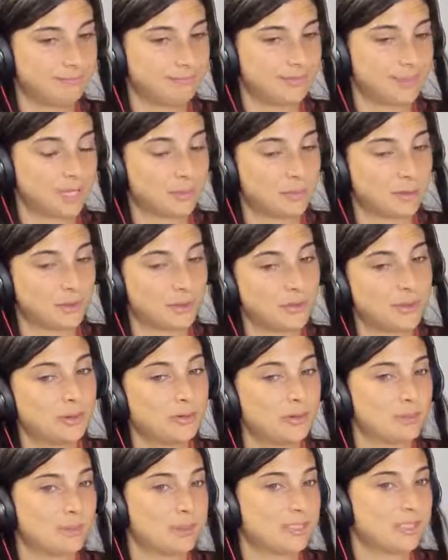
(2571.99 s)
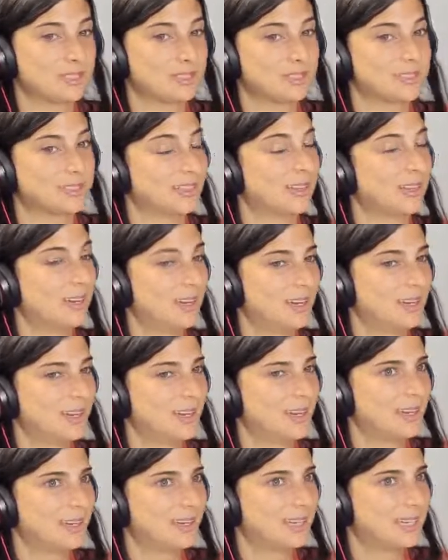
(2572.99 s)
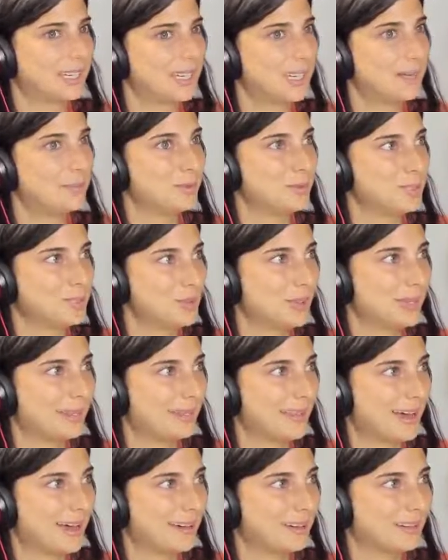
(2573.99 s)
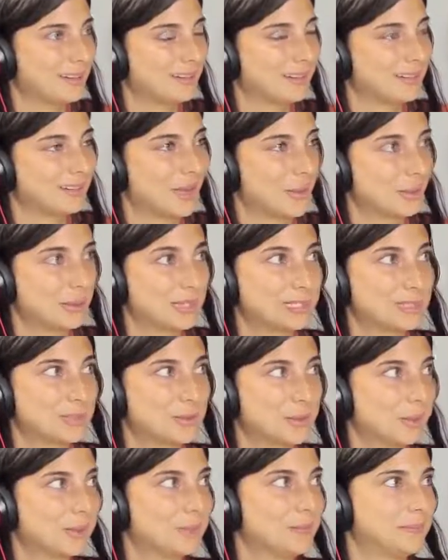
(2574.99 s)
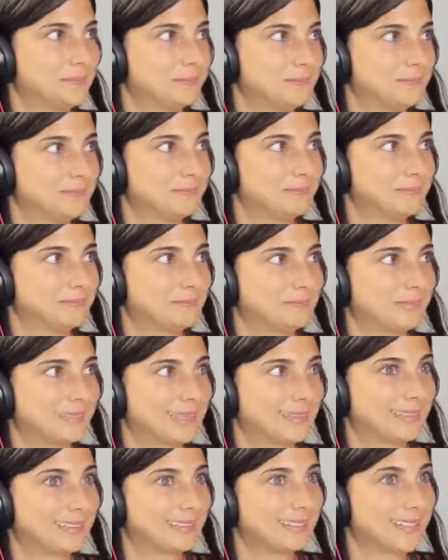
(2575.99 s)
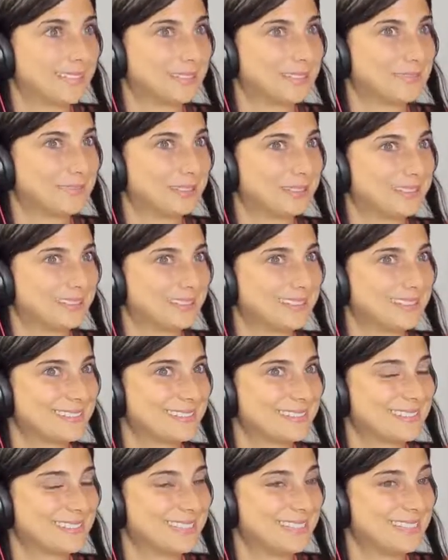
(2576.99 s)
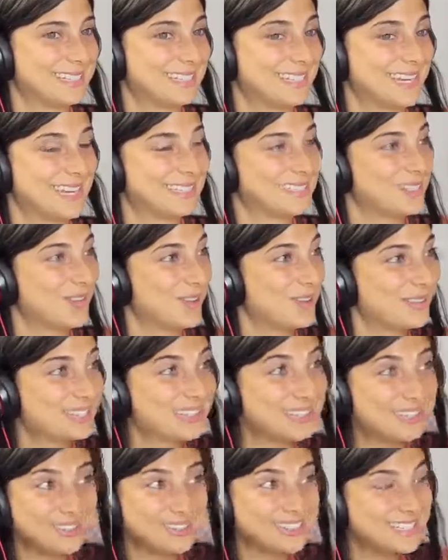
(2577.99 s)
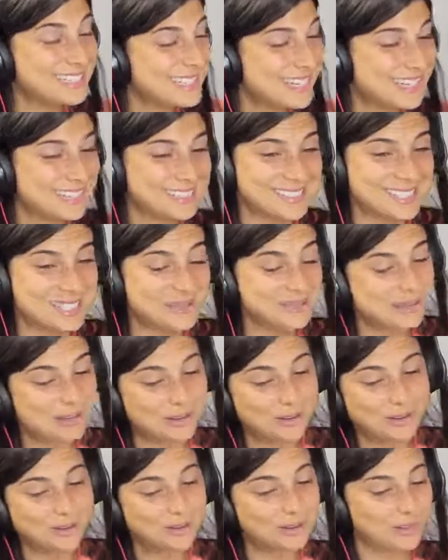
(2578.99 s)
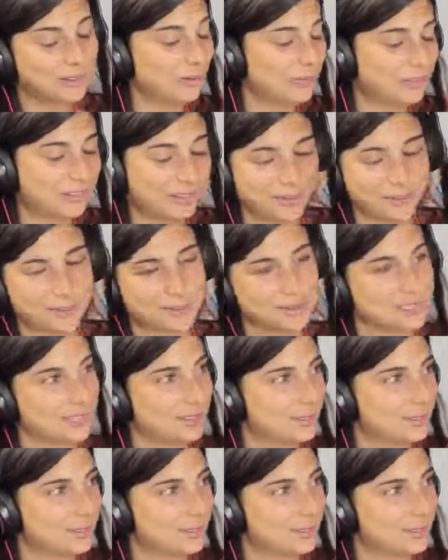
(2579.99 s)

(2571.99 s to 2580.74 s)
Number 3 would be just keep doing that and allowing it to grow. Like, that's really as easy as it gets. All the little details in the middle, you'll figure those out.